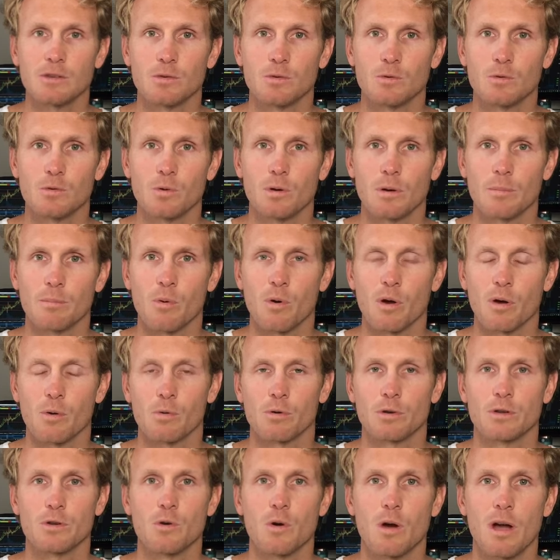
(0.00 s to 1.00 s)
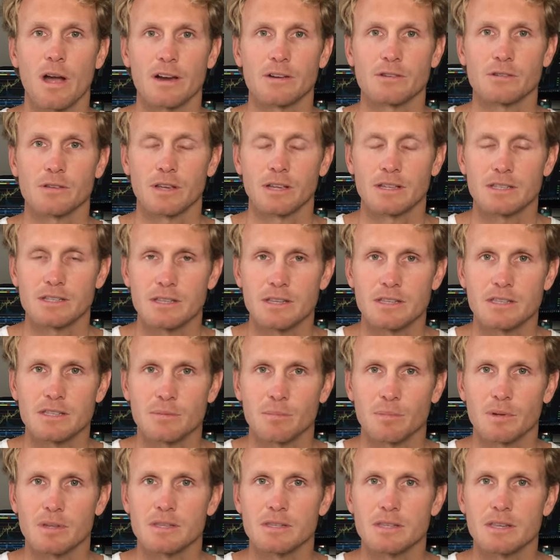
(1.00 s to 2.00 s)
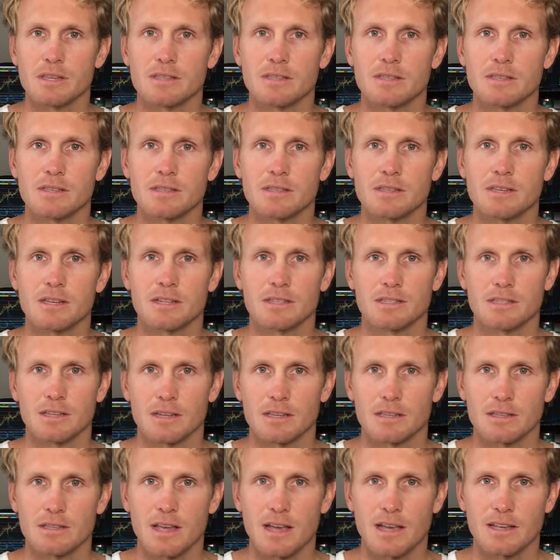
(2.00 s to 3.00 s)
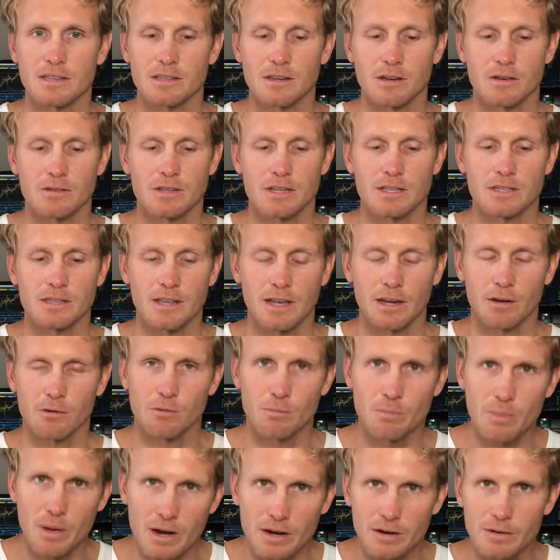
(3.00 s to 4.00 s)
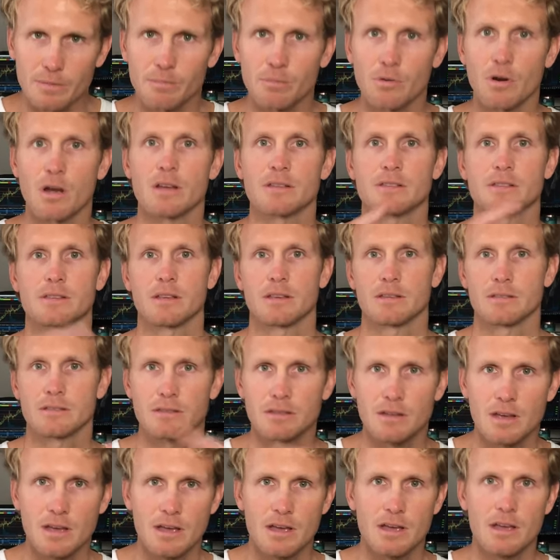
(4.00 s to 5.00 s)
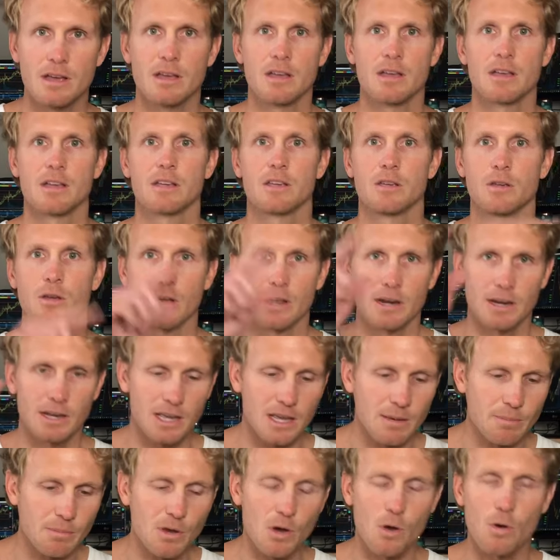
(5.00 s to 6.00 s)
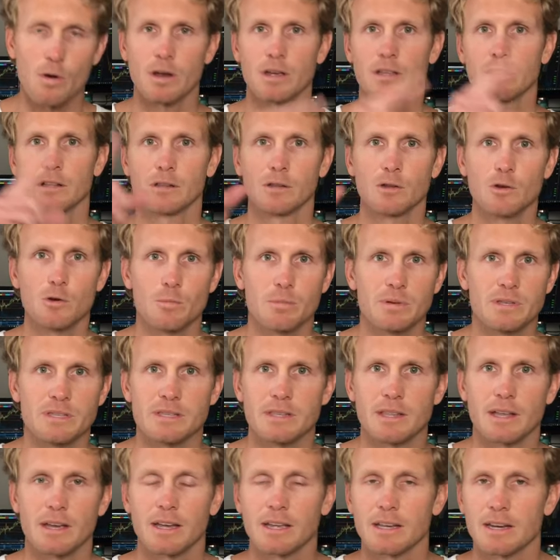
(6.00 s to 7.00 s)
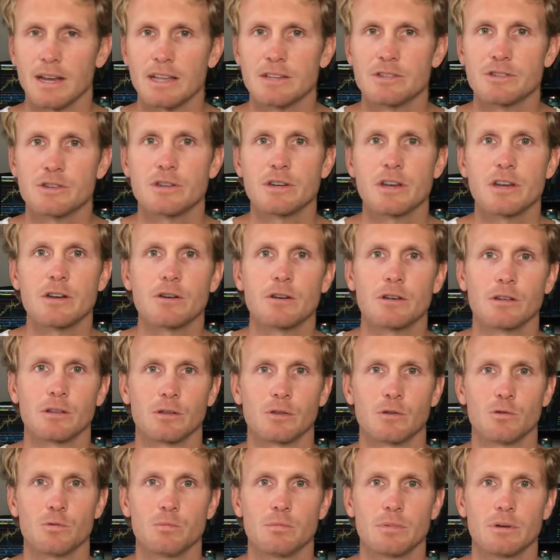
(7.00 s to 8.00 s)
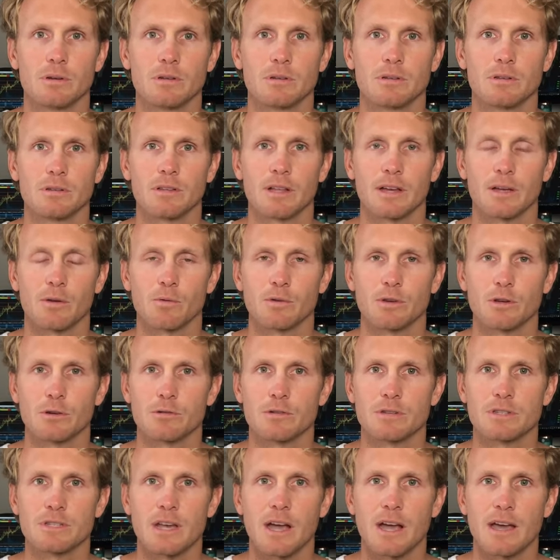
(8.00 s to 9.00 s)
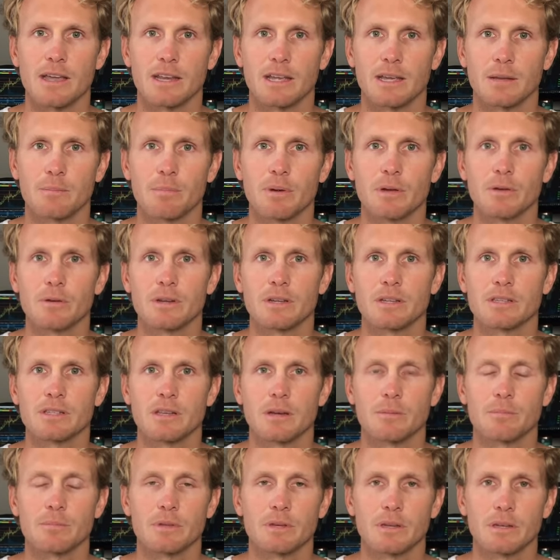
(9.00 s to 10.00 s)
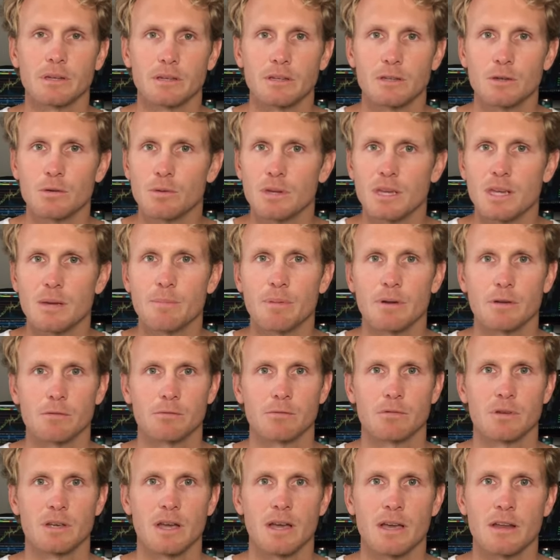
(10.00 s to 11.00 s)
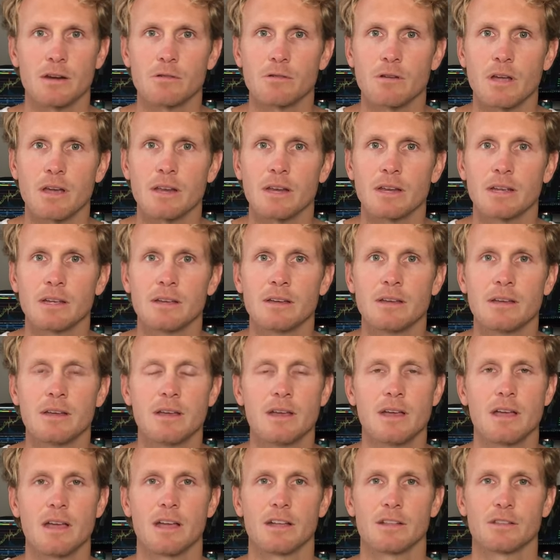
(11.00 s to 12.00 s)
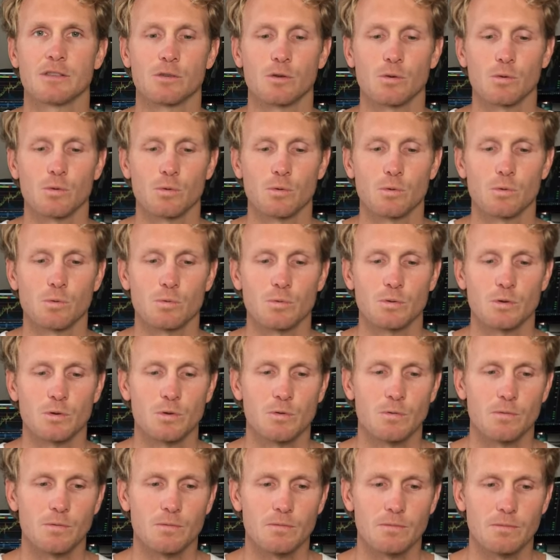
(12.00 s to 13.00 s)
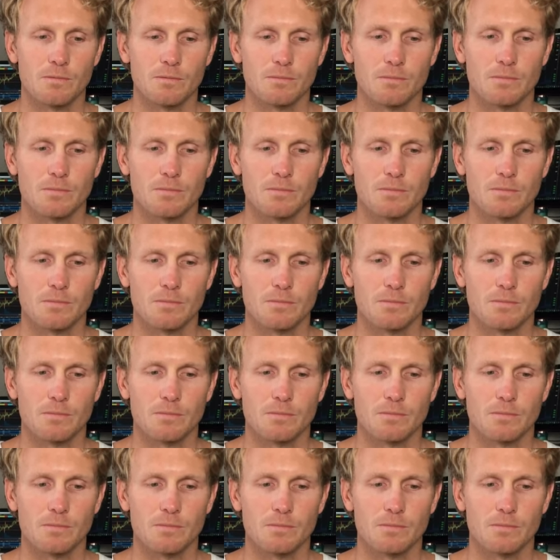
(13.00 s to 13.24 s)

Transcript: to a point where you actually can see some consistency and success because it's like a repetitive process. You got to keep going in the loop. It's like an engineering loop. Like when you're designing and building something, you keep reiterating until you've